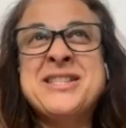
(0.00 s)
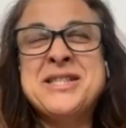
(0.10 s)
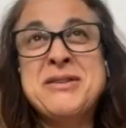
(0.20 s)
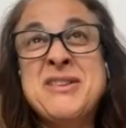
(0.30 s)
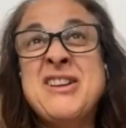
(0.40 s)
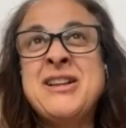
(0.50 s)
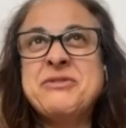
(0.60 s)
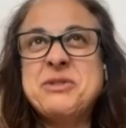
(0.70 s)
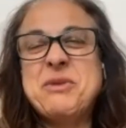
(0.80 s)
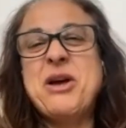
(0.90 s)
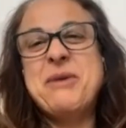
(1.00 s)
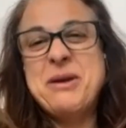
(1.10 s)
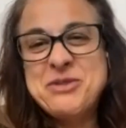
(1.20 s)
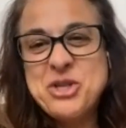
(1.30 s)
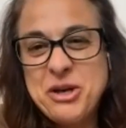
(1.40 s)
did. I'll have to. I
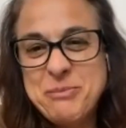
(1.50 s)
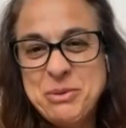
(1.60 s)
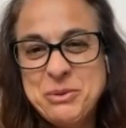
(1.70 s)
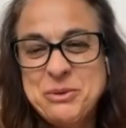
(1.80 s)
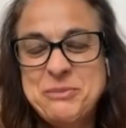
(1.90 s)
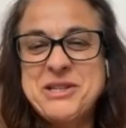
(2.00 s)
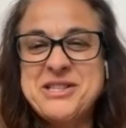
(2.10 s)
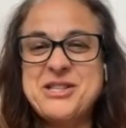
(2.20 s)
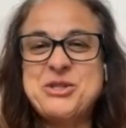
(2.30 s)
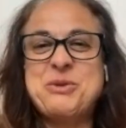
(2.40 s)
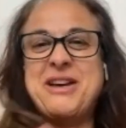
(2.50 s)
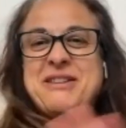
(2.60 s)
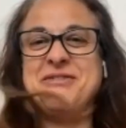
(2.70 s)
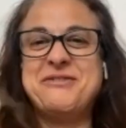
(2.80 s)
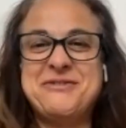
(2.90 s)
am time poor because I do have
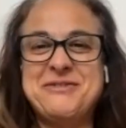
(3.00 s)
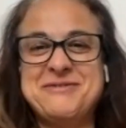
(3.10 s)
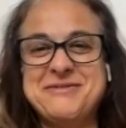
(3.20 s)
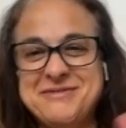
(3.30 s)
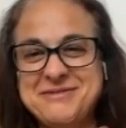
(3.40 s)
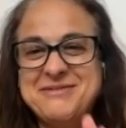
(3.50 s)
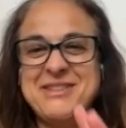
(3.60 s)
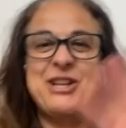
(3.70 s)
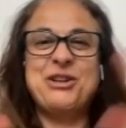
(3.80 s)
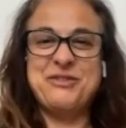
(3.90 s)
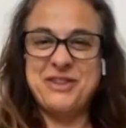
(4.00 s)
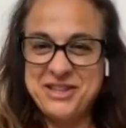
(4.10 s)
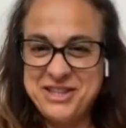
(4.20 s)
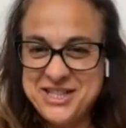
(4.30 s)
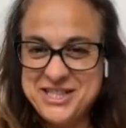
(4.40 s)
a lot of other
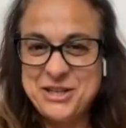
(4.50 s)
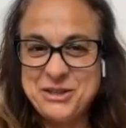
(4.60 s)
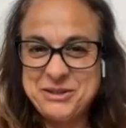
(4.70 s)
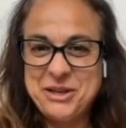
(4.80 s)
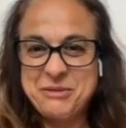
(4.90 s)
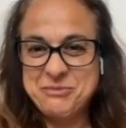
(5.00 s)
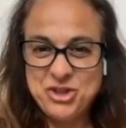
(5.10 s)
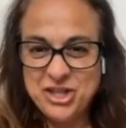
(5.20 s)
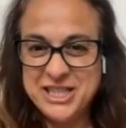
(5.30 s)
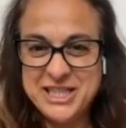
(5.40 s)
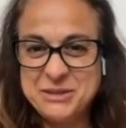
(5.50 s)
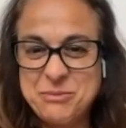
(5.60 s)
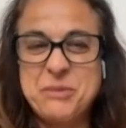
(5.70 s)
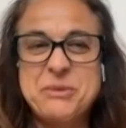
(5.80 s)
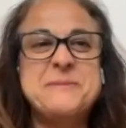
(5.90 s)
things that I'm juggling at the
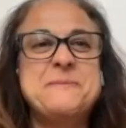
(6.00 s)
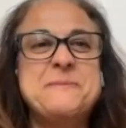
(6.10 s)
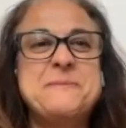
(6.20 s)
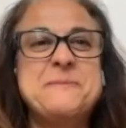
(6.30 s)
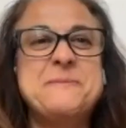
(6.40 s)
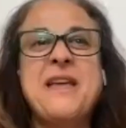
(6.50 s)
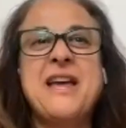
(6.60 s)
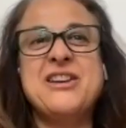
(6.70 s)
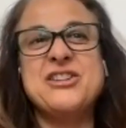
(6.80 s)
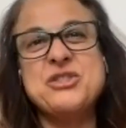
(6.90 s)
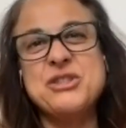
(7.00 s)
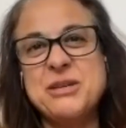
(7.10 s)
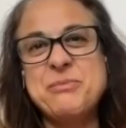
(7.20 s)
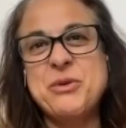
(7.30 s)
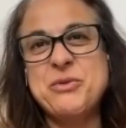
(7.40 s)
moment, and I do
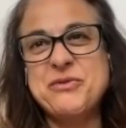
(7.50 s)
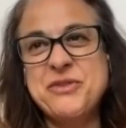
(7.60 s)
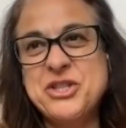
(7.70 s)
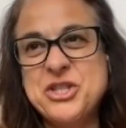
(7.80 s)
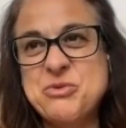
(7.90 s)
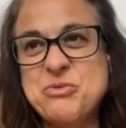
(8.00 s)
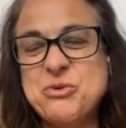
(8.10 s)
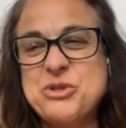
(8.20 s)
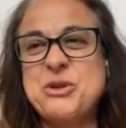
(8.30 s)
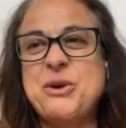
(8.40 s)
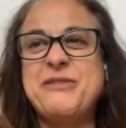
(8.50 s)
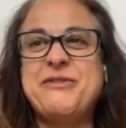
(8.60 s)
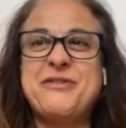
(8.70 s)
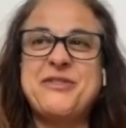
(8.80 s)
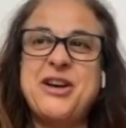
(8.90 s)
like my veggies raw. So I
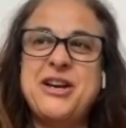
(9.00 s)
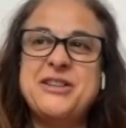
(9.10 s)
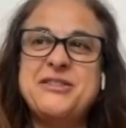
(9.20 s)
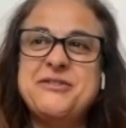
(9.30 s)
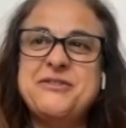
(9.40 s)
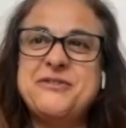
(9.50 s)
kind of